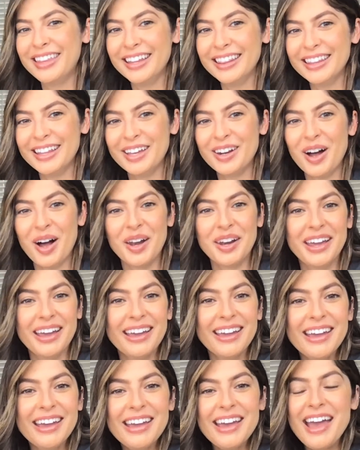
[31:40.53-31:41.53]
lid on
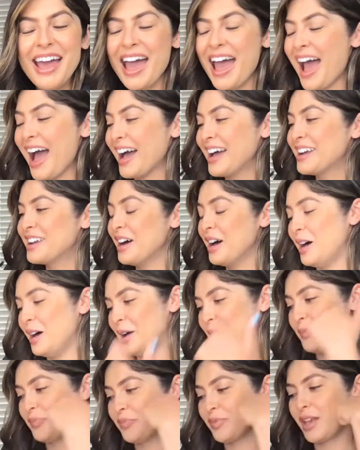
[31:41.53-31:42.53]
it, and
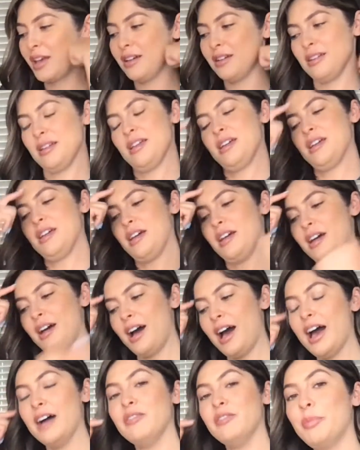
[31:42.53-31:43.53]

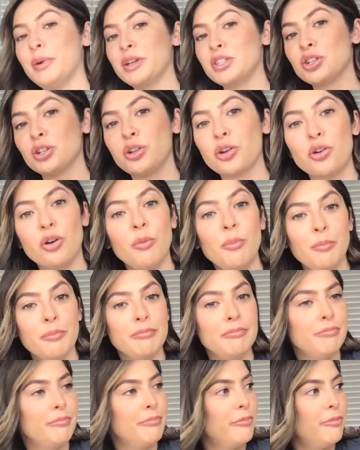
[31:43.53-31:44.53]
I have a bunch of little
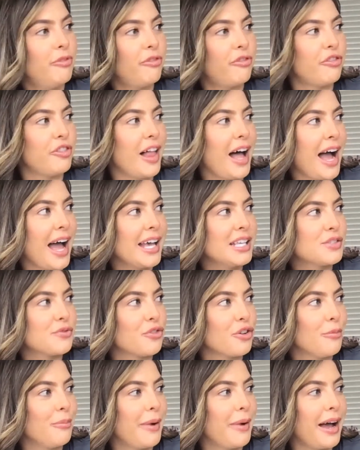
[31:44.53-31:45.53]
flies
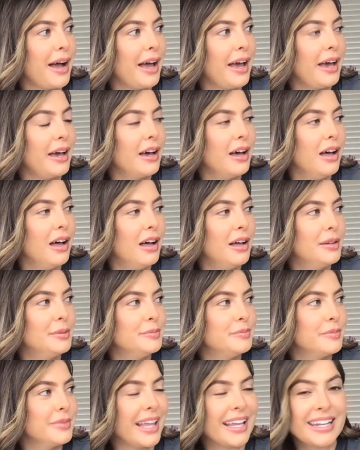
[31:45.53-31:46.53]
from my
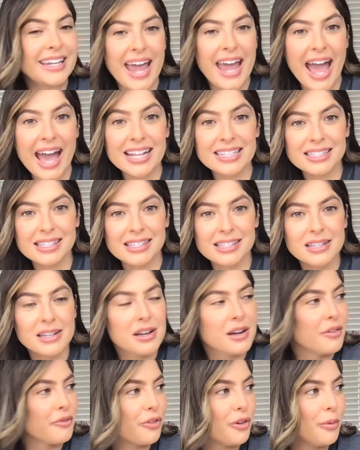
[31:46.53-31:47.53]
like gnats
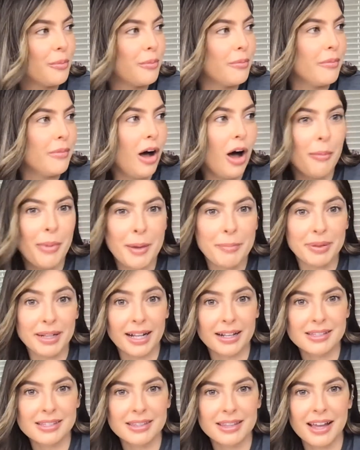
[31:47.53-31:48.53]
from all my
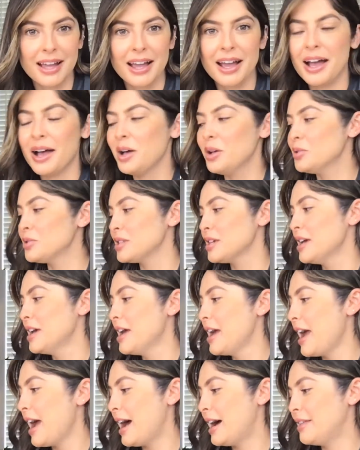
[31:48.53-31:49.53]
plants in my house,
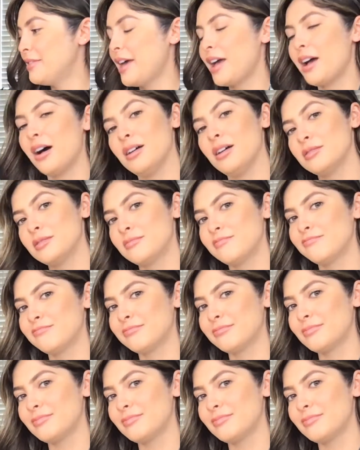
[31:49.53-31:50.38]
and they all